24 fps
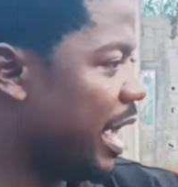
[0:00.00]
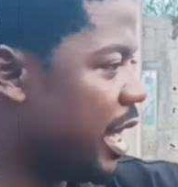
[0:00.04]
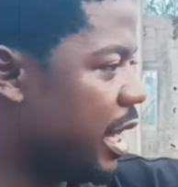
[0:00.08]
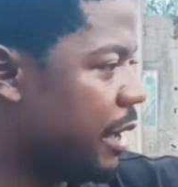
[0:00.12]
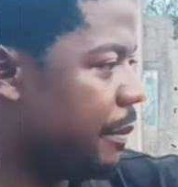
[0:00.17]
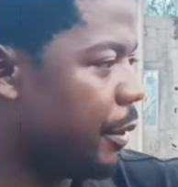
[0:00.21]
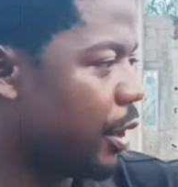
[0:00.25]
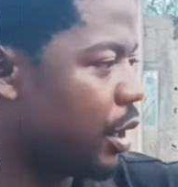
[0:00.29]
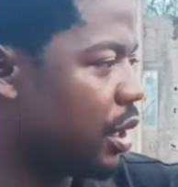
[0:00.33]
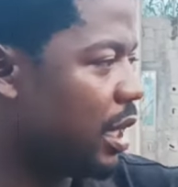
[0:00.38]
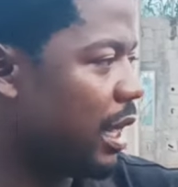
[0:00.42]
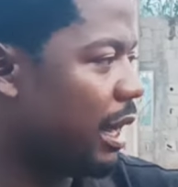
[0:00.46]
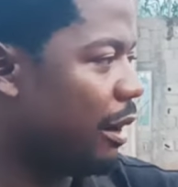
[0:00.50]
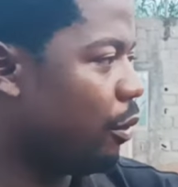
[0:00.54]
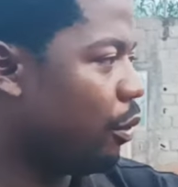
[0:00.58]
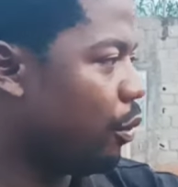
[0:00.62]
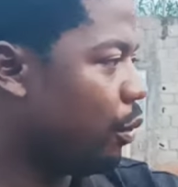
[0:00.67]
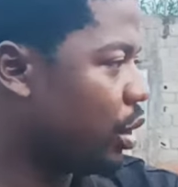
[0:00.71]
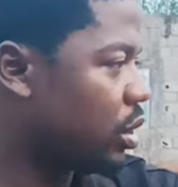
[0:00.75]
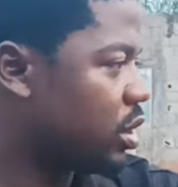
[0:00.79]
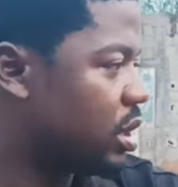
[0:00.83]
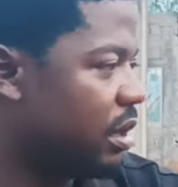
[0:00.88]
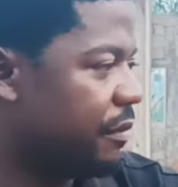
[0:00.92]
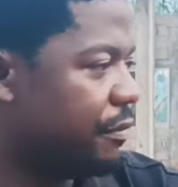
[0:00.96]
anybody that will
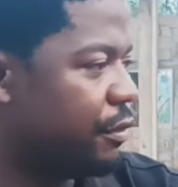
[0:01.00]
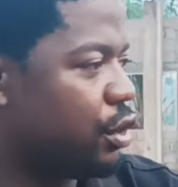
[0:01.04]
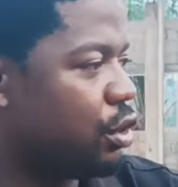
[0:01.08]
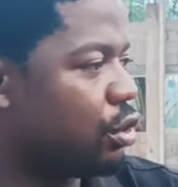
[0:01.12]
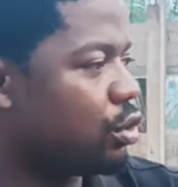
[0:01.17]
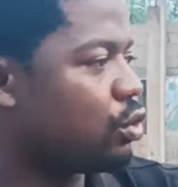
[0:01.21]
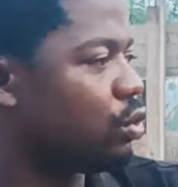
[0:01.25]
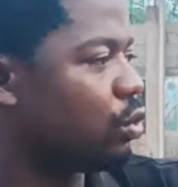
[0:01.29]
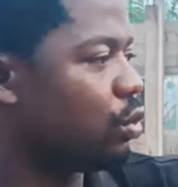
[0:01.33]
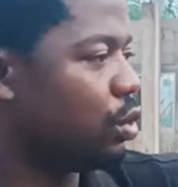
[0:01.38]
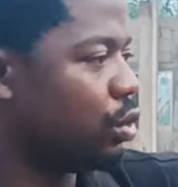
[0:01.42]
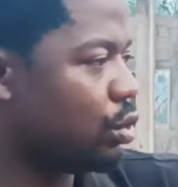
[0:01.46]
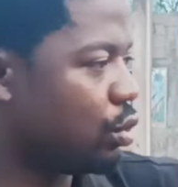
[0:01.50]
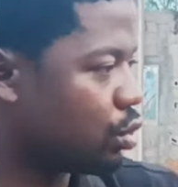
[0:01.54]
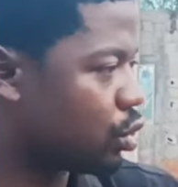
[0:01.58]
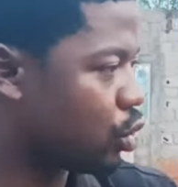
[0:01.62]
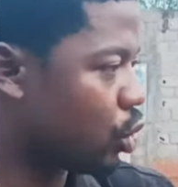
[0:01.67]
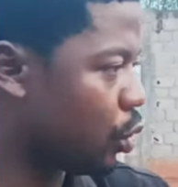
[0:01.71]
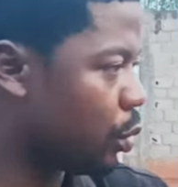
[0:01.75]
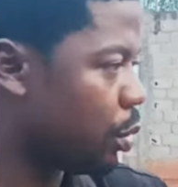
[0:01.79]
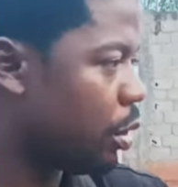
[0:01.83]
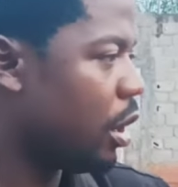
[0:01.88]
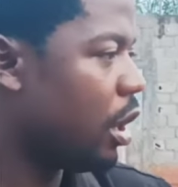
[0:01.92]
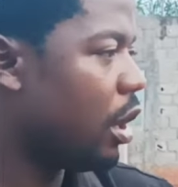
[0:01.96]
watch the video through
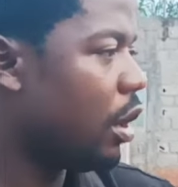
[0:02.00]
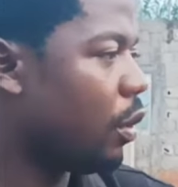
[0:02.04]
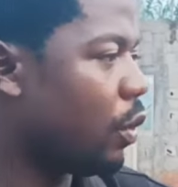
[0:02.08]
YouTube